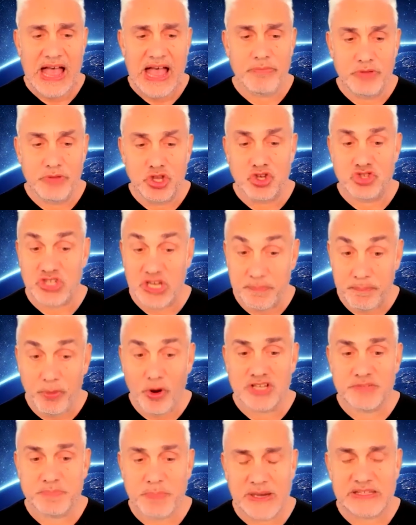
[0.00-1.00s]
using
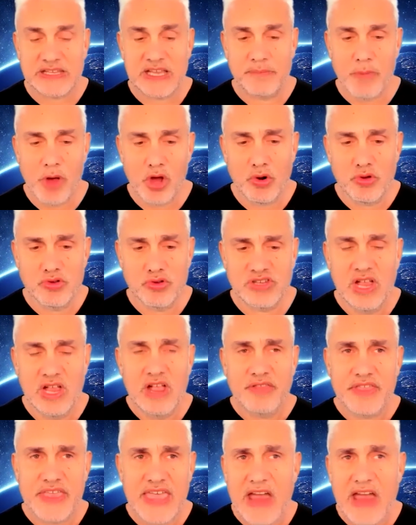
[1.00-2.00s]
prospecting models.
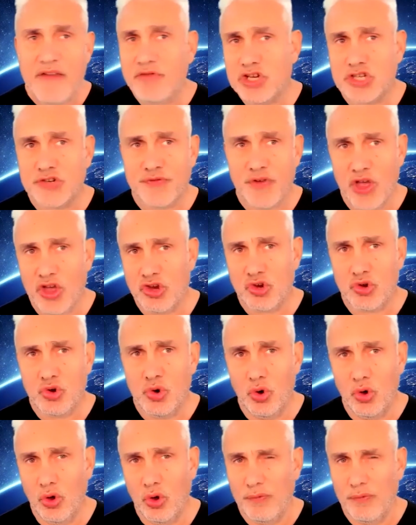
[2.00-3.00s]
The average phone
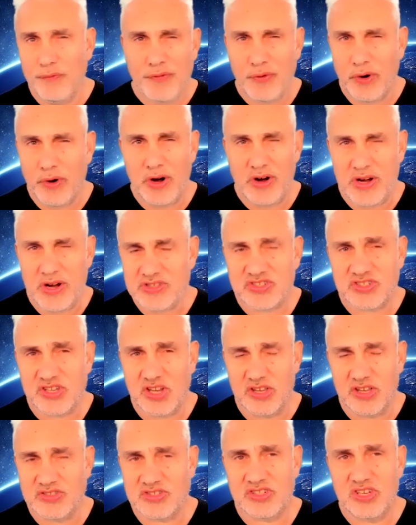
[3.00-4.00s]
call, for
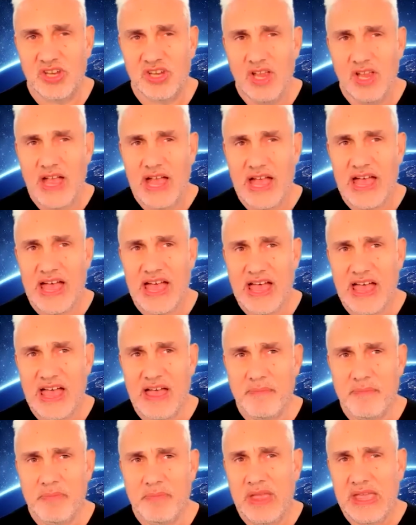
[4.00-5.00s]
instance,
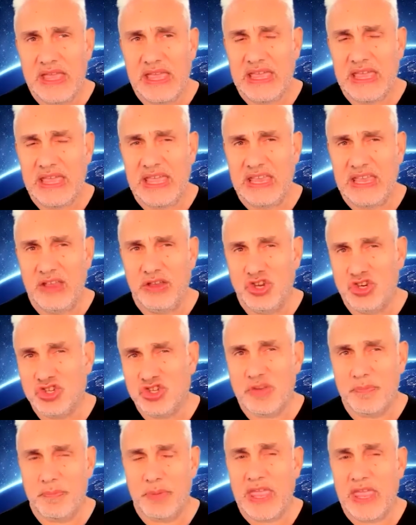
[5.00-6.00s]
it used
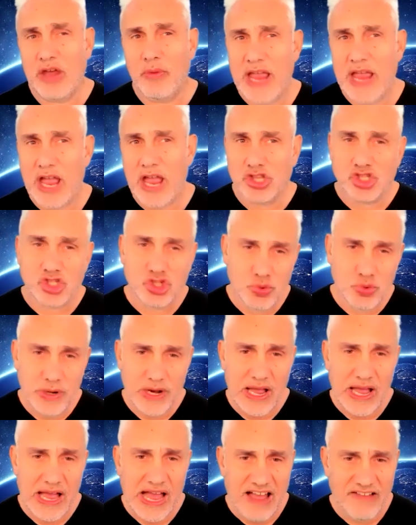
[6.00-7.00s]
to be around
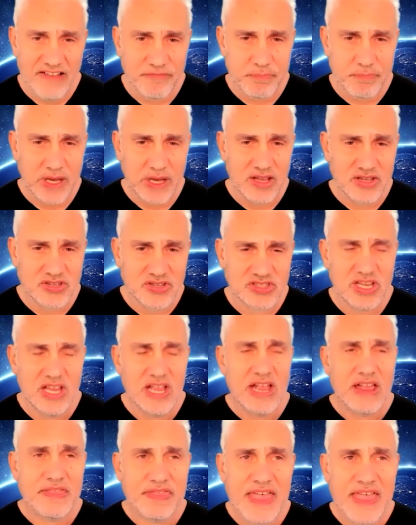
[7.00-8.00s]
2.5 minutes.
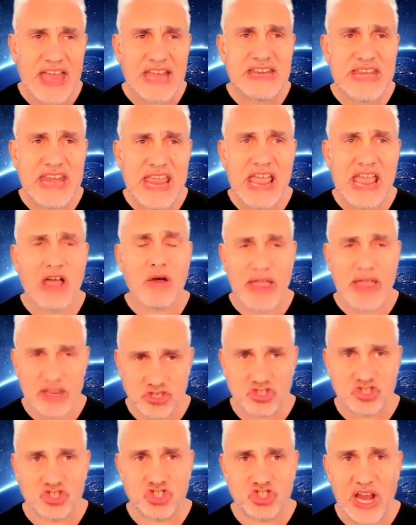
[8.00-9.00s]
That now
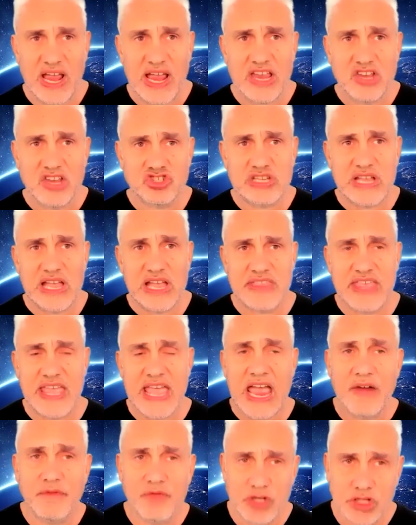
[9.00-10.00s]
has changed, and the
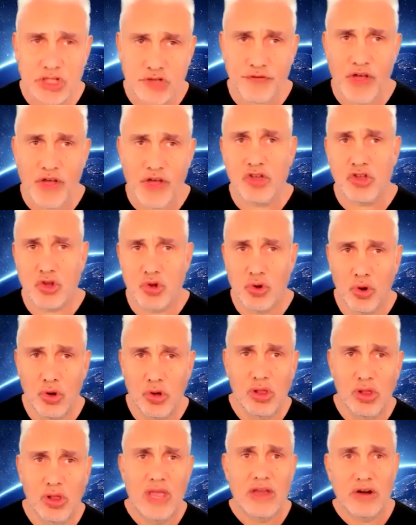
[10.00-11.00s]
average phone
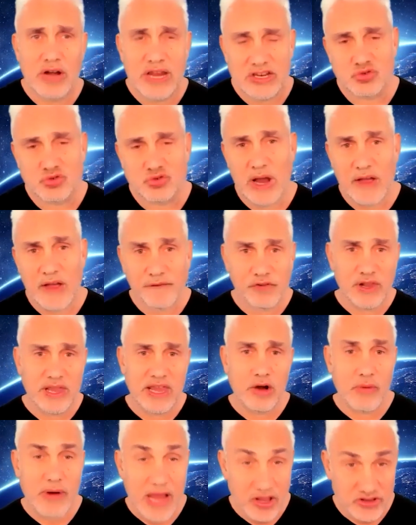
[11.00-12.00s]
call is roughly
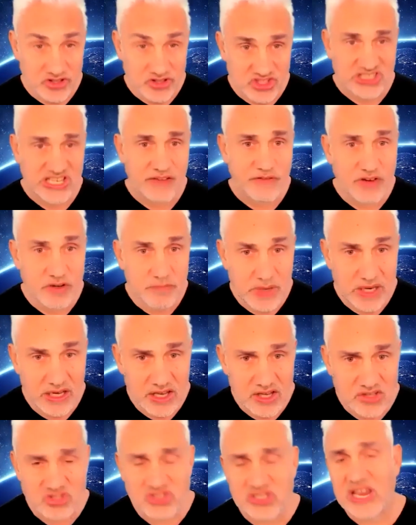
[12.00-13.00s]
around 7
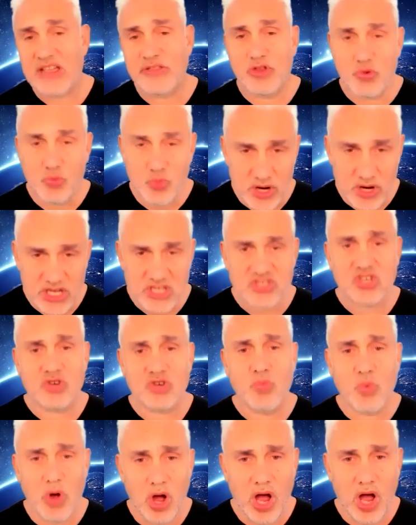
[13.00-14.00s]
minutes. And the reason
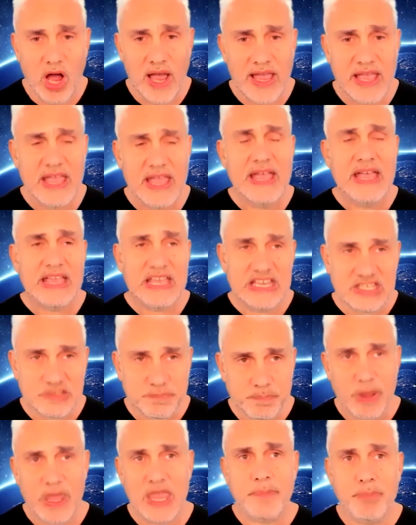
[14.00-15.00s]
why is
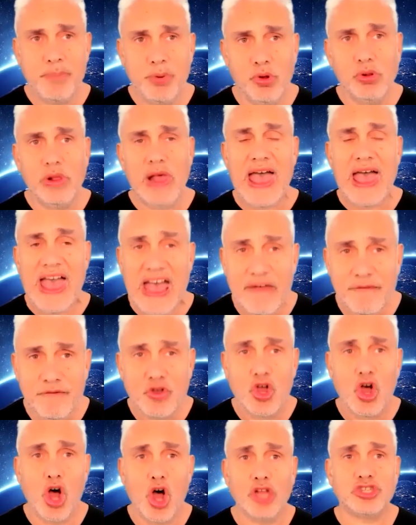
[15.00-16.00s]
people have
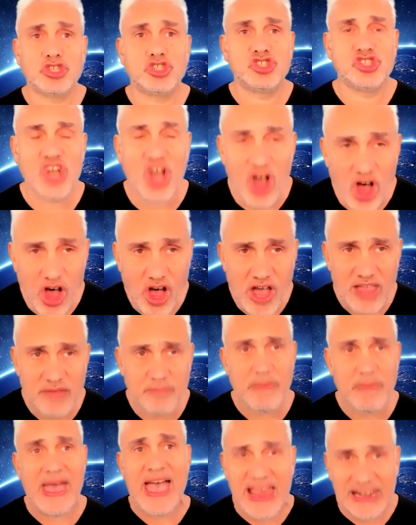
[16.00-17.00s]
got time,
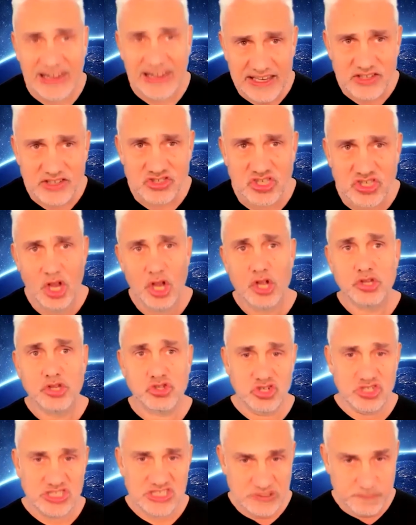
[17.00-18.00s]
Alex,
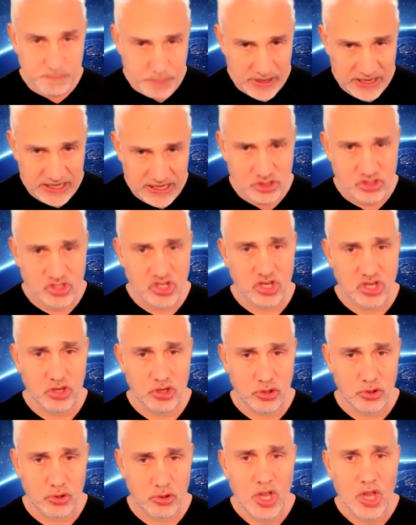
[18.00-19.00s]
to speak to
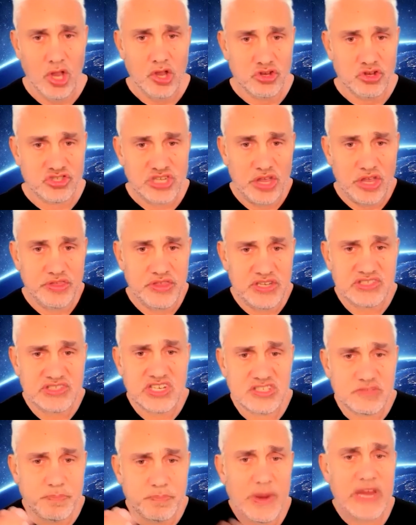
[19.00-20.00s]
you. So this has
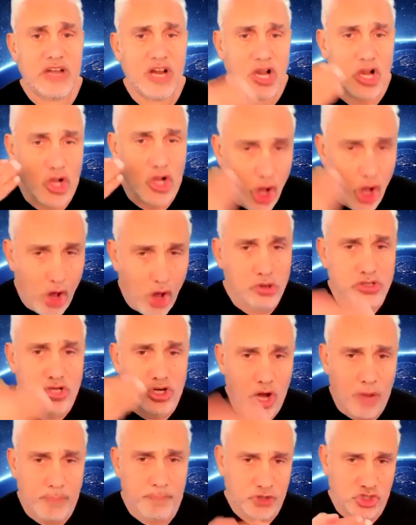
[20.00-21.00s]
been a golden
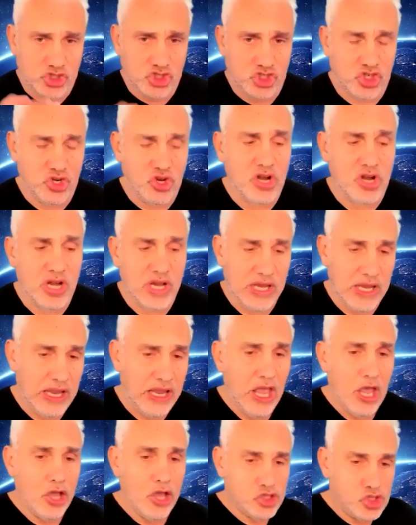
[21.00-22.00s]
opportunity
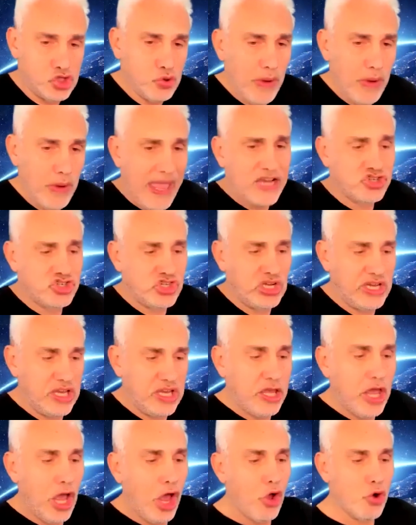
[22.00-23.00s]
to actually
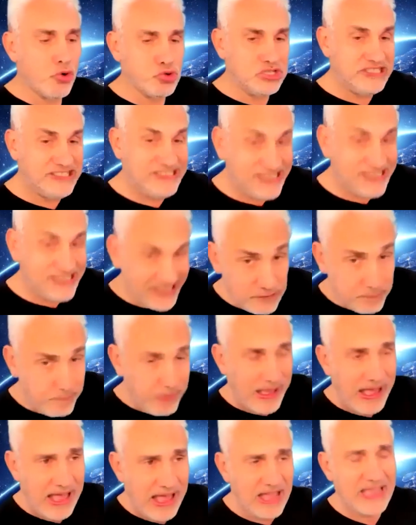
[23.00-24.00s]
go
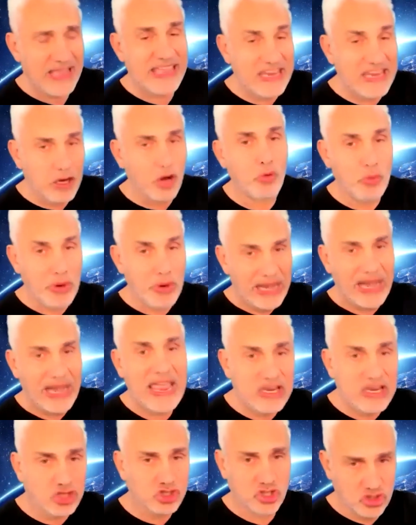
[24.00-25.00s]
deeper in a
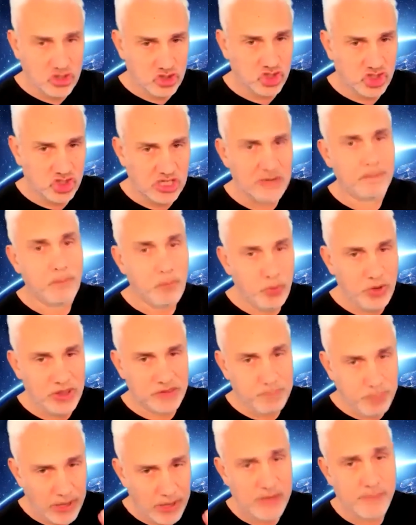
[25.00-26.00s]
relationship with
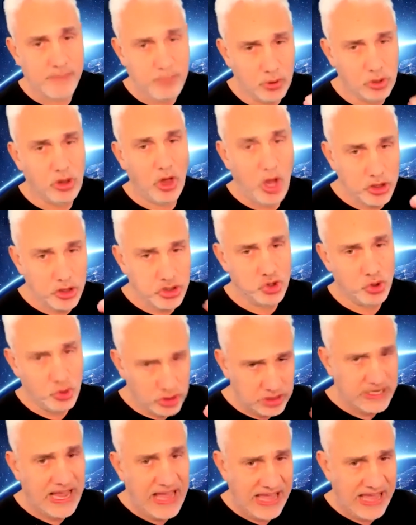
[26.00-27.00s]
people on your
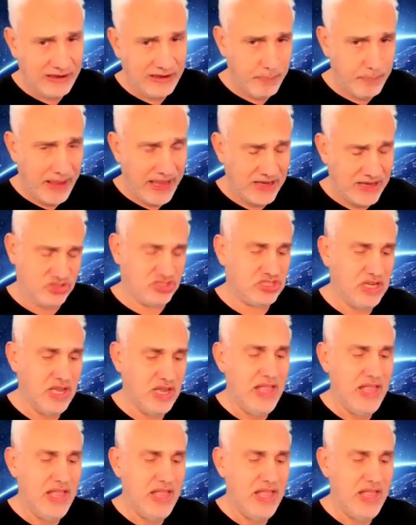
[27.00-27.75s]
database.